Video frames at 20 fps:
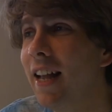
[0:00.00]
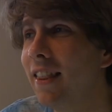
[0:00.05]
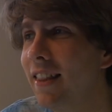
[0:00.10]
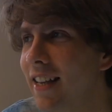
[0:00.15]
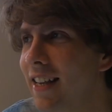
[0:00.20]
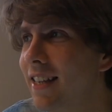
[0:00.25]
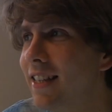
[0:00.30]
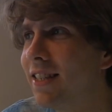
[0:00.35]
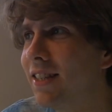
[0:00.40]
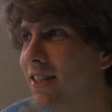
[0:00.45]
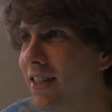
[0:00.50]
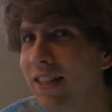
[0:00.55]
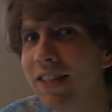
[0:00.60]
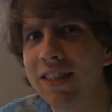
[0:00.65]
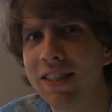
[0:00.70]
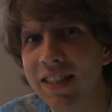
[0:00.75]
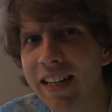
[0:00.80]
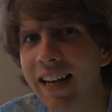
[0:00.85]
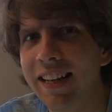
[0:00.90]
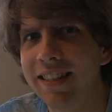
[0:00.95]
These
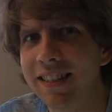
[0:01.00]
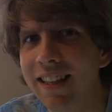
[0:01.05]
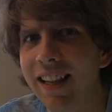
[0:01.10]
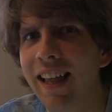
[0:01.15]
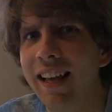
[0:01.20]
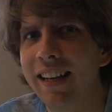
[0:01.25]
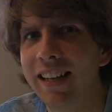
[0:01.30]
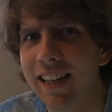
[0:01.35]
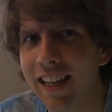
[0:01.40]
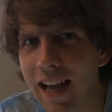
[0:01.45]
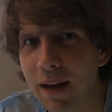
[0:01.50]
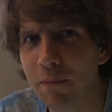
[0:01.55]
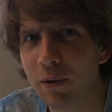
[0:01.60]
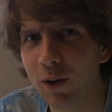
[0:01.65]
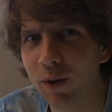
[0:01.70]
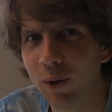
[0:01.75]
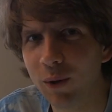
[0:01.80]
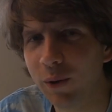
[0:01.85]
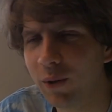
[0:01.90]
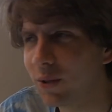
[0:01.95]
just taste like
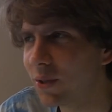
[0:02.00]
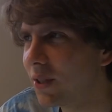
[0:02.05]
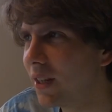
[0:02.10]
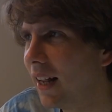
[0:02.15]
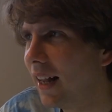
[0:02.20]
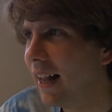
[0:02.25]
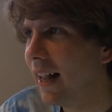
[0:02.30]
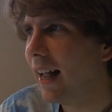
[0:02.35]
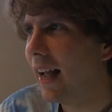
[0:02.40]
chemicals.